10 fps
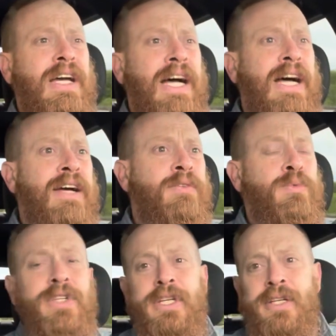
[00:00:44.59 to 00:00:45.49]
Uh,
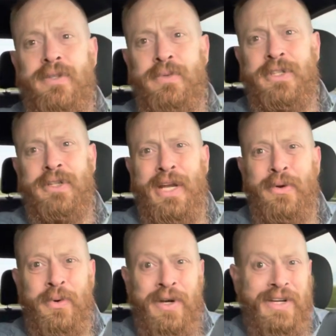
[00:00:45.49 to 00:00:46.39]
really, really great
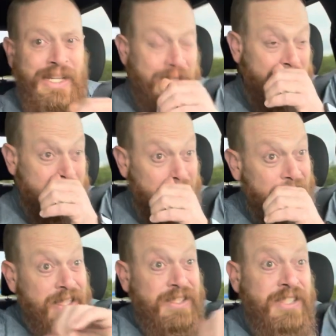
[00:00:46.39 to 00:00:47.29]
work, and I
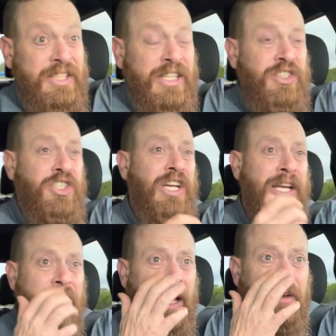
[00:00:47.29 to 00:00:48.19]
highly suggest you
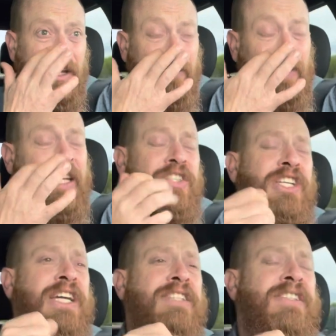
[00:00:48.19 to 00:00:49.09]
check it out if you get a
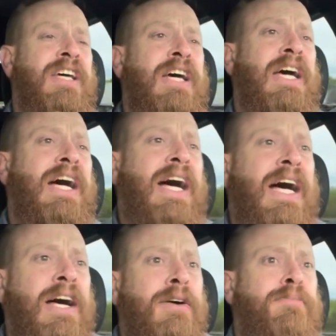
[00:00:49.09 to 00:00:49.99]
chance.
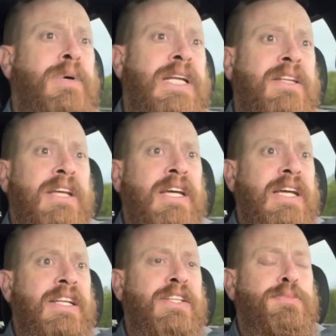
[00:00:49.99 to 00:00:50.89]
Uh, but
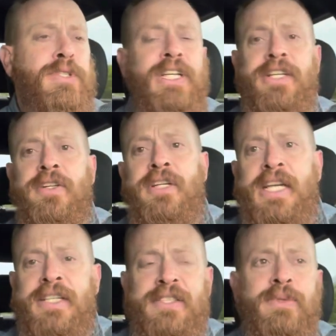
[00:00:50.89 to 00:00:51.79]
in this particular
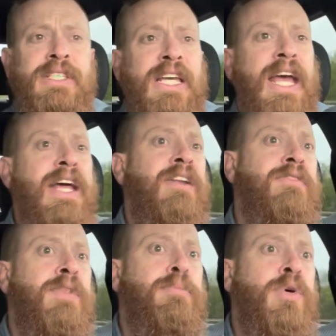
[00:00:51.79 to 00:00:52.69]
case, it was the end
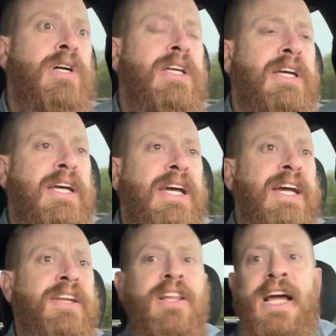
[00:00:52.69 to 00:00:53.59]
of the book,
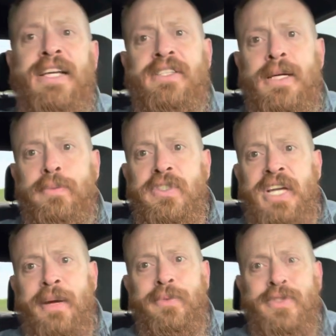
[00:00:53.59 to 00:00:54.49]
and the last couple
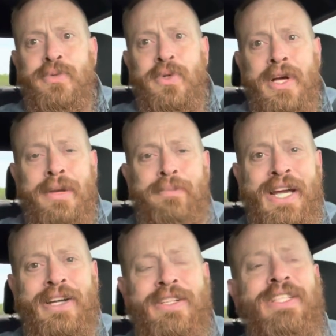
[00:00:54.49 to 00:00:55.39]
chapters were on
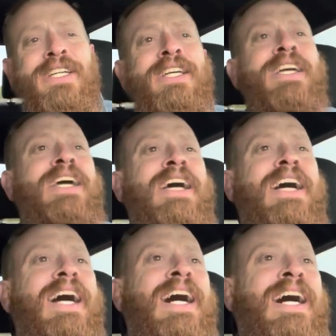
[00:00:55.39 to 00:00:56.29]
parenting.
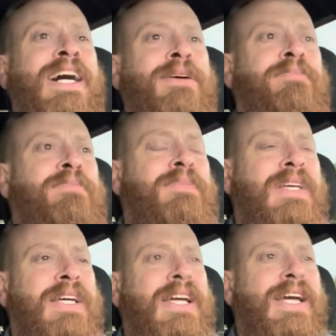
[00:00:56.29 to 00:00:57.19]
Um,
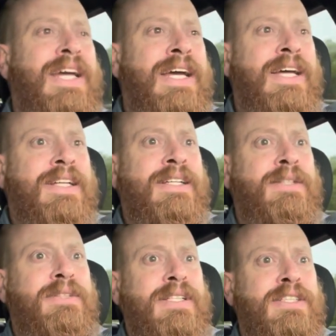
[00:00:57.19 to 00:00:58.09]
and
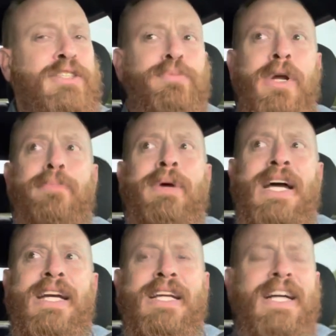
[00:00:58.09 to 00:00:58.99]
it, it just brought
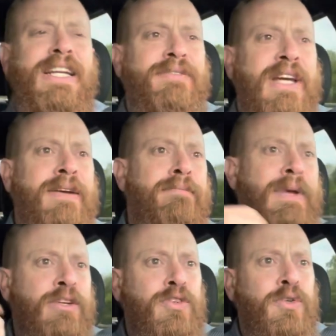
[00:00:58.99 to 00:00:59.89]
back kind of a
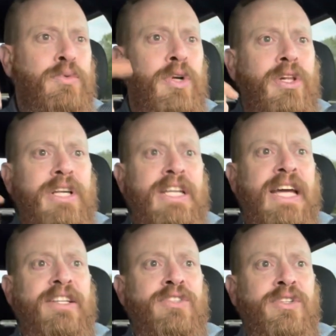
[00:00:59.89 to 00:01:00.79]
mental
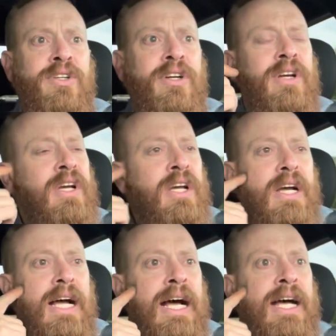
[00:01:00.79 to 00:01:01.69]
Rolodex, or,
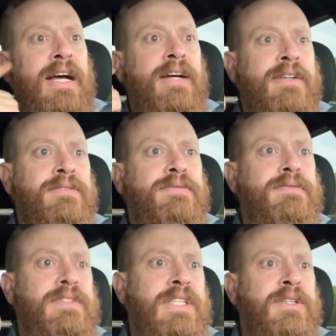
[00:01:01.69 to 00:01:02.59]
uh,
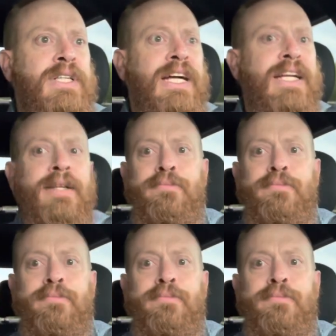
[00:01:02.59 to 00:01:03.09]
you know, kind of